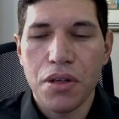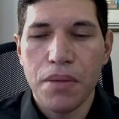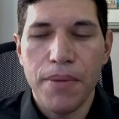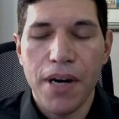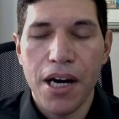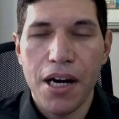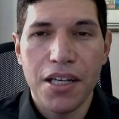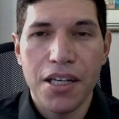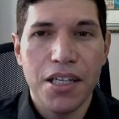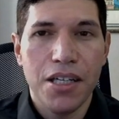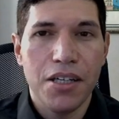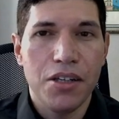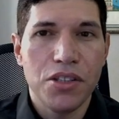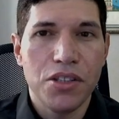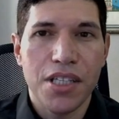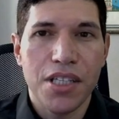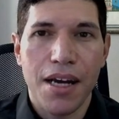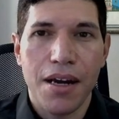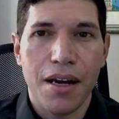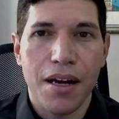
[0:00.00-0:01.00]
bond
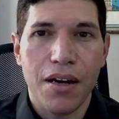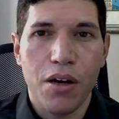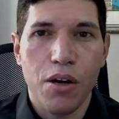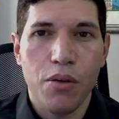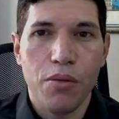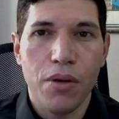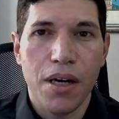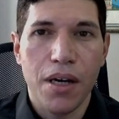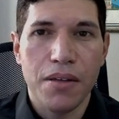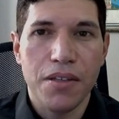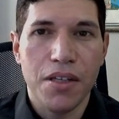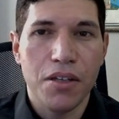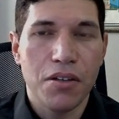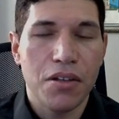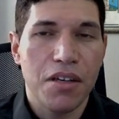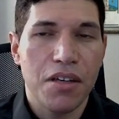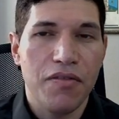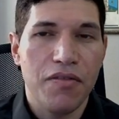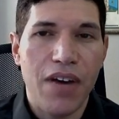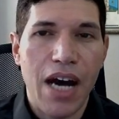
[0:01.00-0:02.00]
yields at
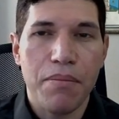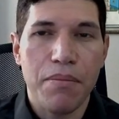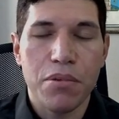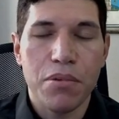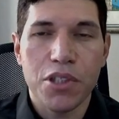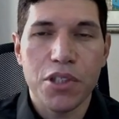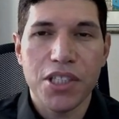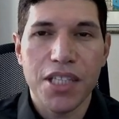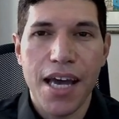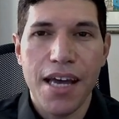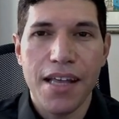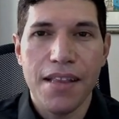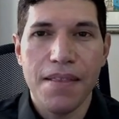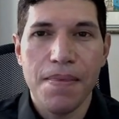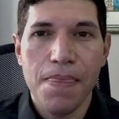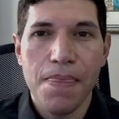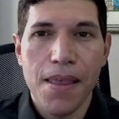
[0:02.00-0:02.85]
nearly 5%,